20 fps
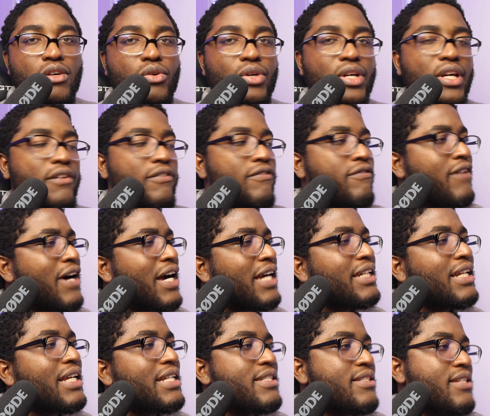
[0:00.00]
Okay,
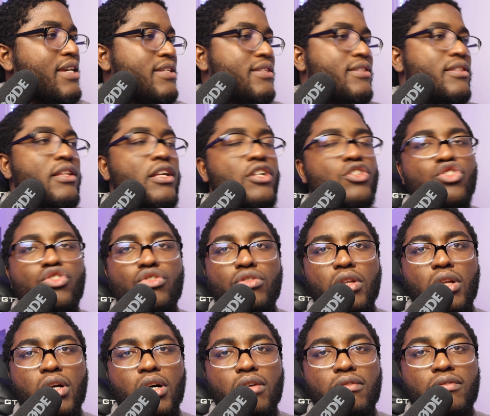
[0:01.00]
find that testnet you
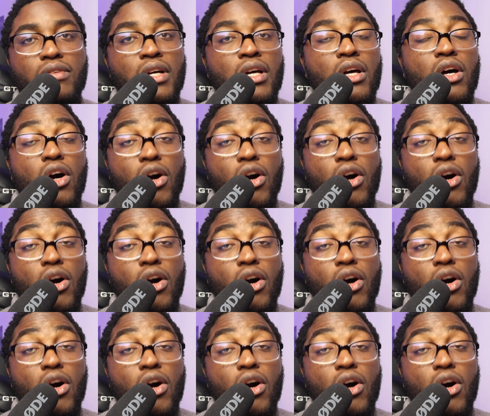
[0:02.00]
love.